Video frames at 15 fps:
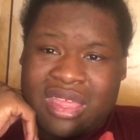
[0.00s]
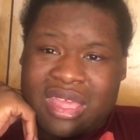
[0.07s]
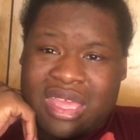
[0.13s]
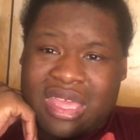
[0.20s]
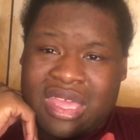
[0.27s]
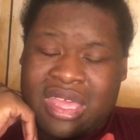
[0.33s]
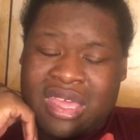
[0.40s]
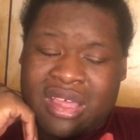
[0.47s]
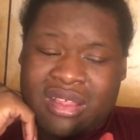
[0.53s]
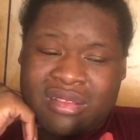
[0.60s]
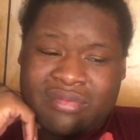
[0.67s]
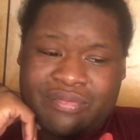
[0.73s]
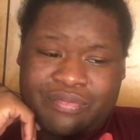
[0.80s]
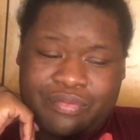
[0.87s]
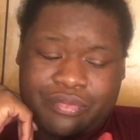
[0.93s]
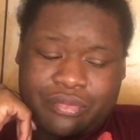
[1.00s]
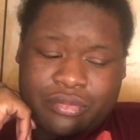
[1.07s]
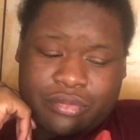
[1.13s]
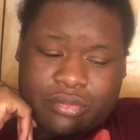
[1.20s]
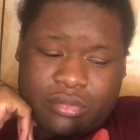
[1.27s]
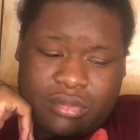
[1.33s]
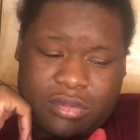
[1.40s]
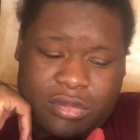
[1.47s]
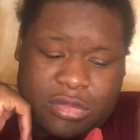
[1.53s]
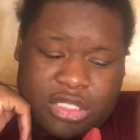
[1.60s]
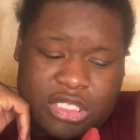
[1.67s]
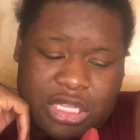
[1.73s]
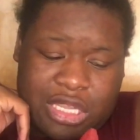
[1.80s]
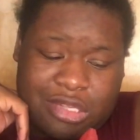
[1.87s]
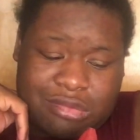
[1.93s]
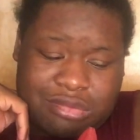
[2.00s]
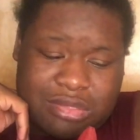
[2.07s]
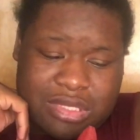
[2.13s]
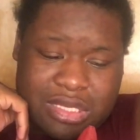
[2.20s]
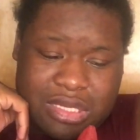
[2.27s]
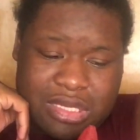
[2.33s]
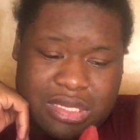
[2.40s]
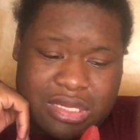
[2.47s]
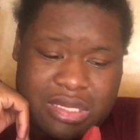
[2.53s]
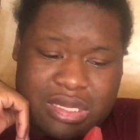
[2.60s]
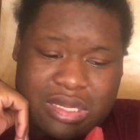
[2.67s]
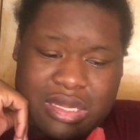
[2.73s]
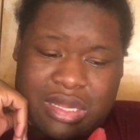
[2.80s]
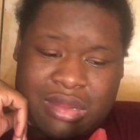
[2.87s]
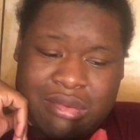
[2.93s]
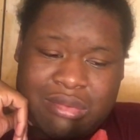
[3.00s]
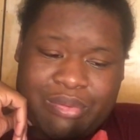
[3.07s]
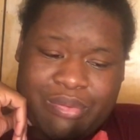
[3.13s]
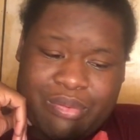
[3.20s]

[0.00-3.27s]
And I was, I was,